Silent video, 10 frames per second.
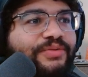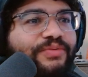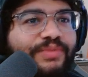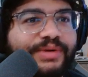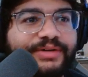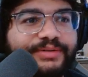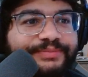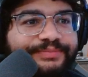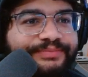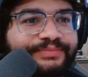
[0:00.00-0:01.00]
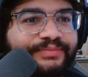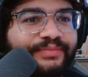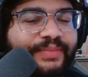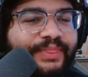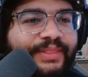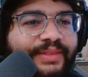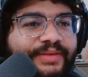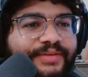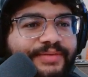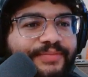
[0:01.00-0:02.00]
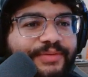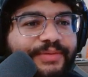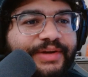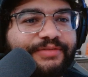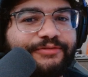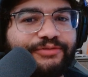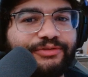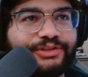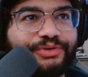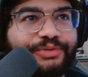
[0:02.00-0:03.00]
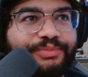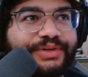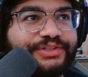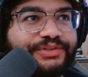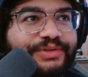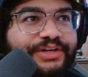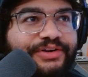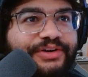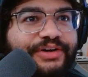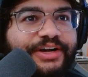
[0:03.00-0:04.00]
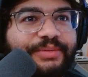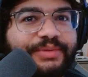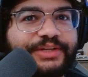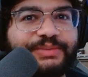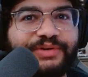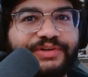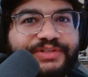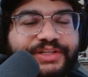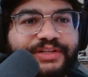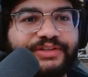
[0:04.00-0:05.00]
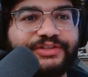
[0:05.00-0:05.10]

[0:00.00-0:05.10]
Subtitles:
Well, we have a full screen button. So here I am experiencing the